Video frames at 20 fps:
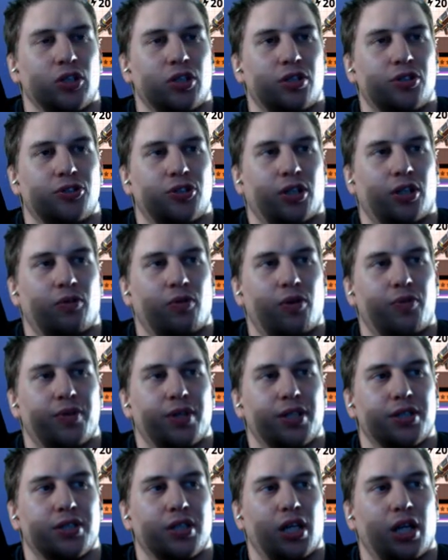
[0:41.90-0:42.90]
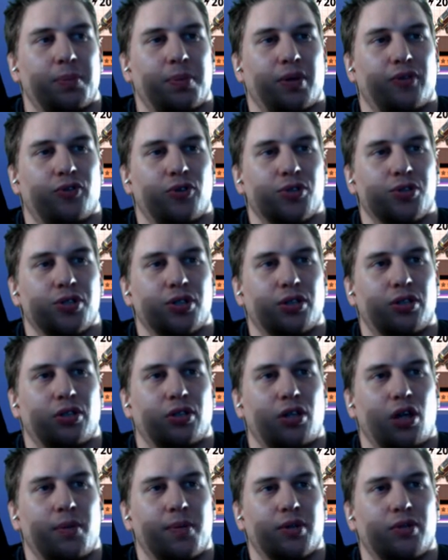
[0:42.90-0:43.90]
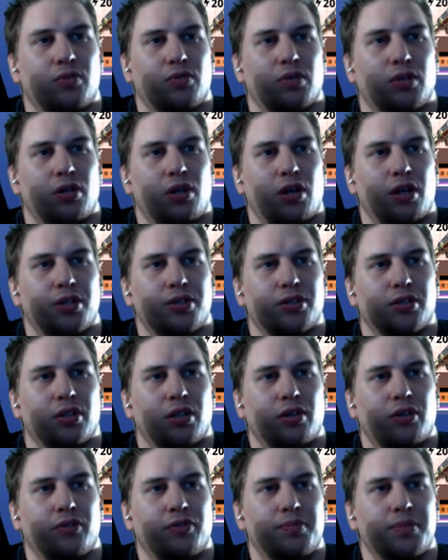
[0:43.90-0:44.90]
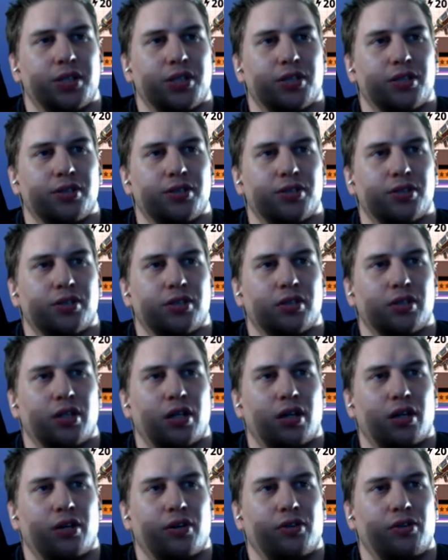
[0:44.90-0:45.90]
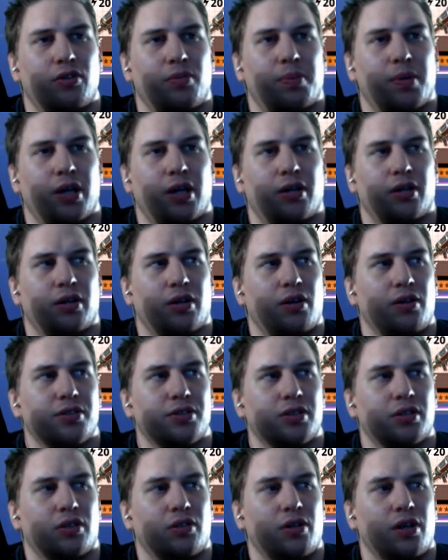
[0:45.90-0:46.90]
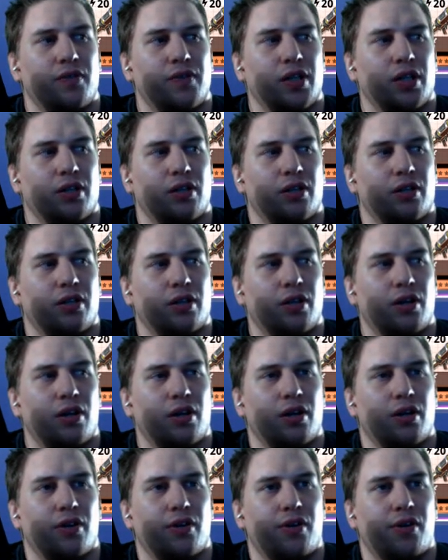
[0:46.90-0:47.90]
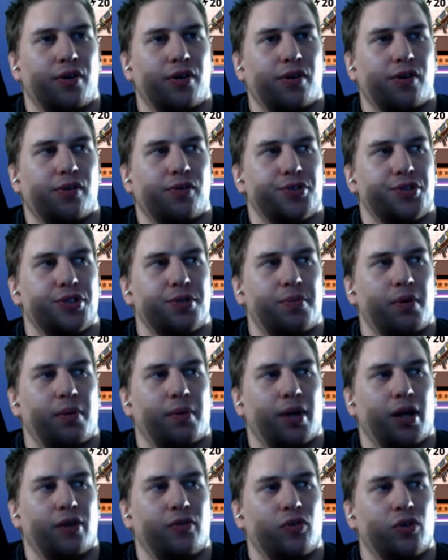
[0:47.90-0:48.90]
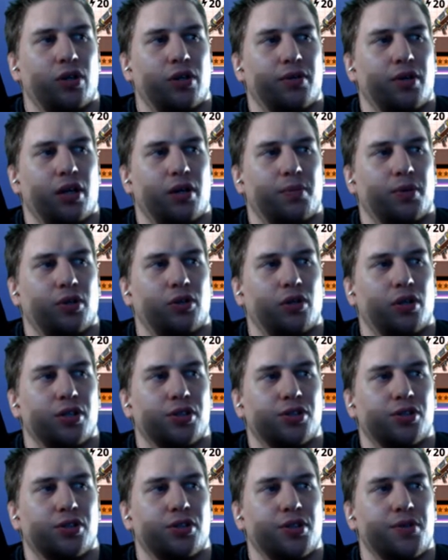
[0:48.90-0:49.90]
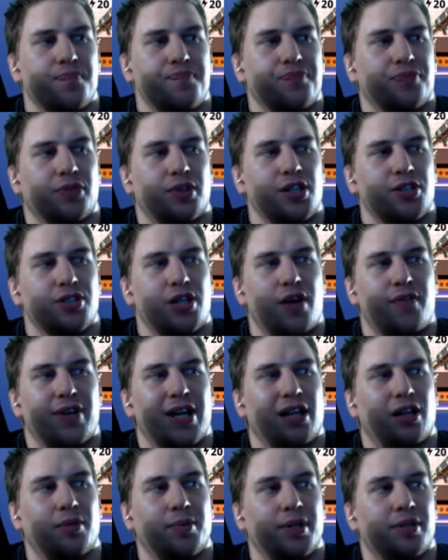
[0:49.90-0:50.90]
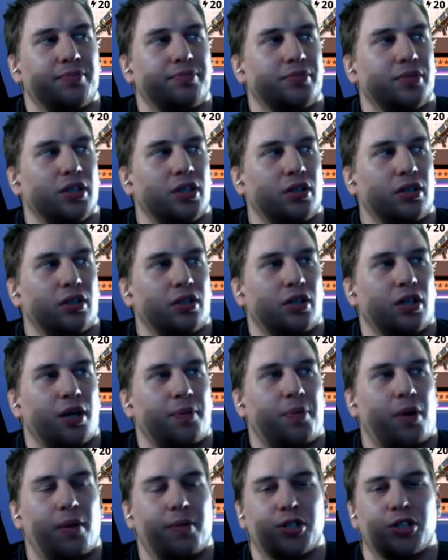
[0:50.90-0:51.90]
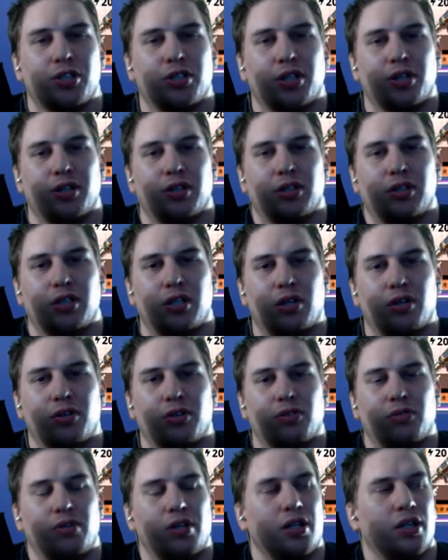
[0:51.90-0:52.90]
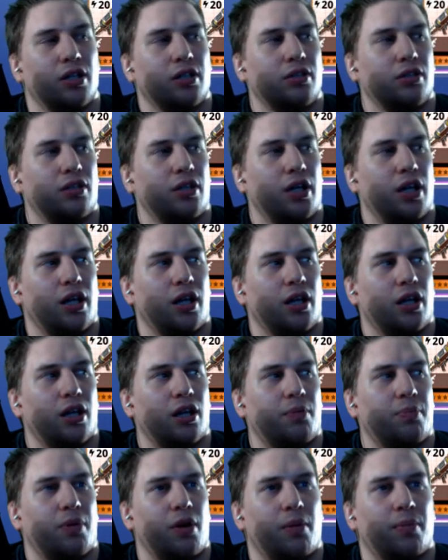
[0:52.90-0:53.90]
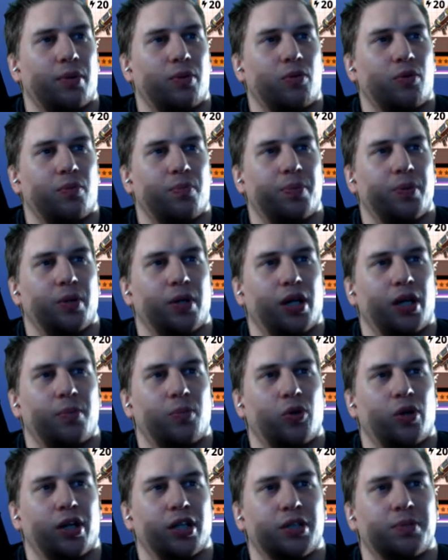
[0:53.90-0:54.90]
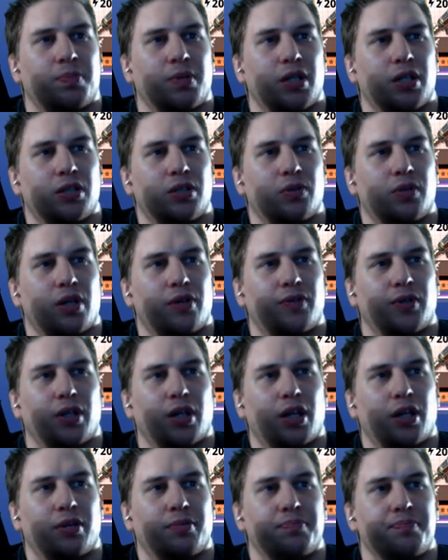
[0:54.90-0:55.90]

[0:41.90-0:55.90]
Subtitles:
I could run with this. That epic version got me through a lot of missions there. 3 flanker did, honestly. Gravedigger. I should probably have one. Hammer Crush. Doesn't have an element. I probably shouldn't have tier 3'd it, and I probably won't put any more XP into it ever again.